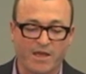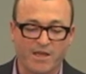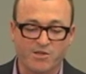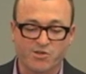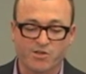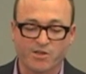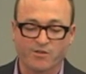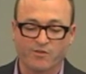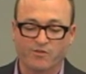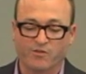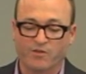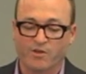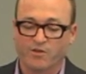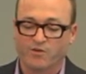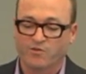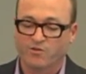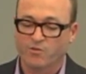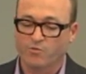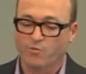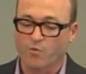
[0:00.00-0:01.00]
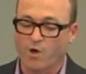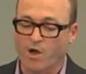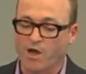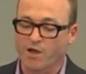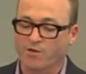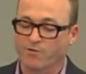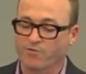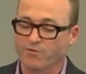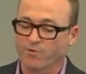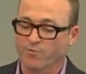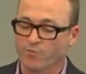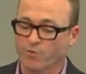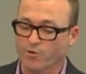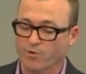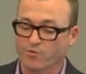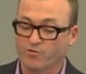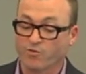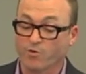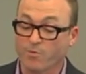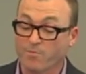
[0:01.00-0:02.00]
patients to walk
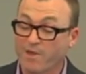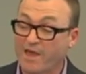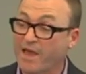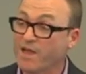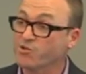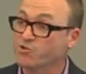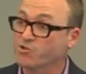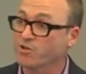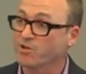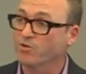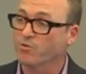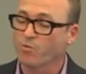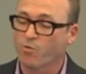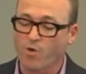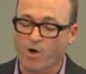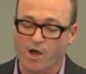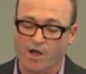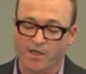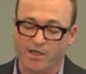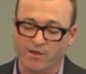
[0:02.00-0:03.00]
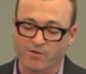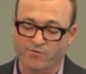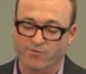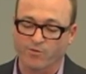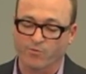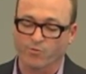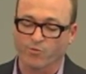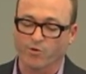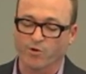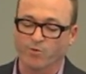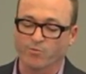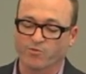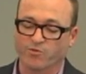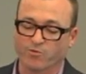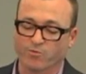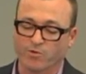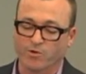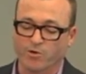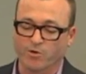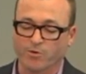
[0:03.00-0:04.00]
from, to imagine walking from room
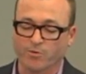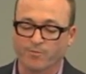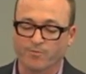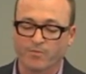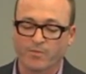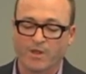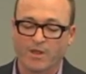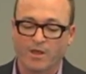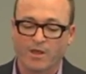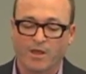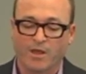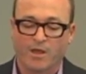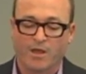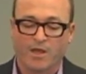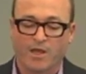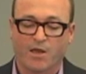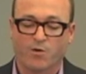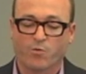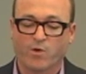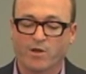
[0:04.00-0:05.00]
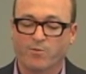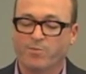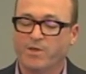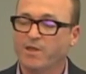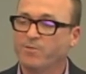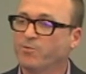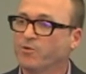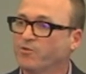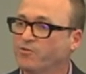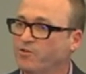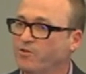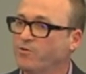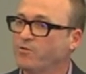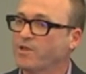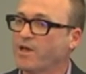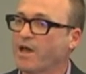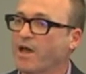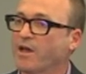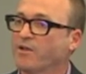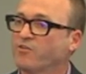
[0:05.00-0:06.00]
to room. And when people do
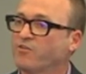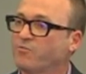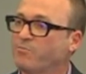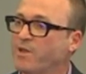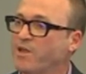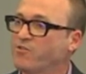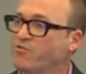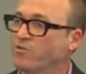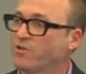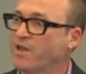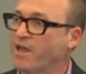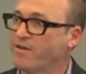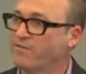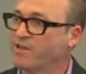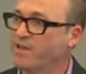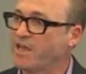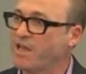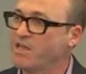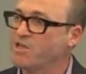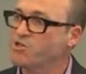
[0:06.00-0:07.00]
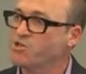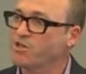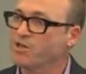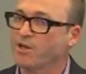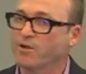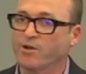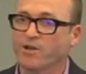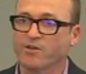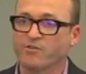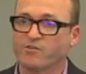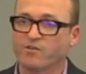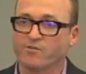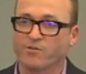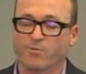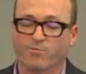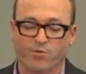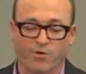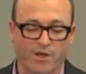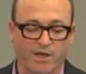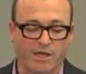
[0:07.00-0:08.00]
that, spatial navigation areas of
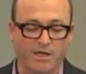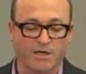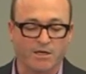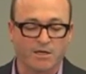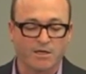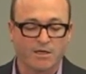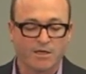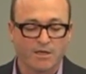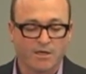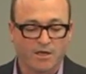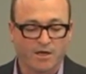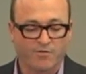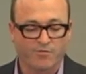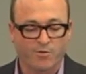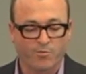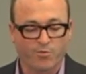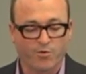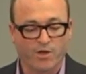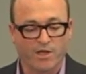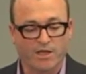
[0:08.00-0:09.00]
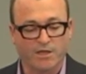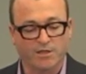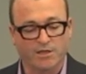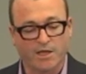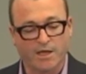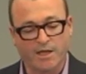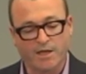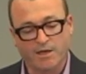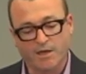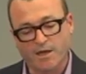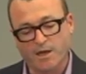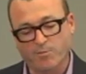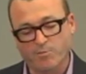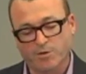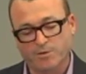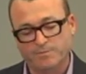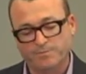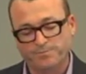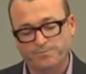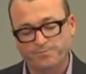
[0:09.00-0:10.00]
the brain, of the brain light up.